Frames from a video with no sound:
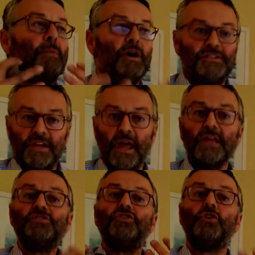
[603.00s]

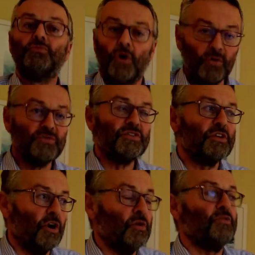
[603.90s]
pertain to your roles
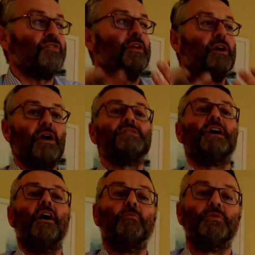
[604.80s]
and goals and are going to
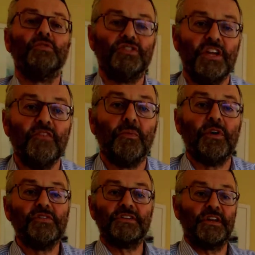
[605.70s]
help you achieve
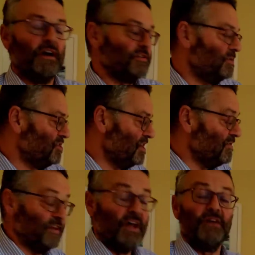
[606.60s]
what you set out to
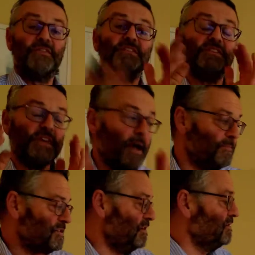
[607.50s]
achieve in life. This is
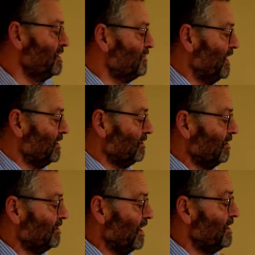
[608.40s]
absolutely vital,
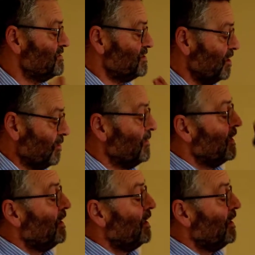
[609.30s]
okay? So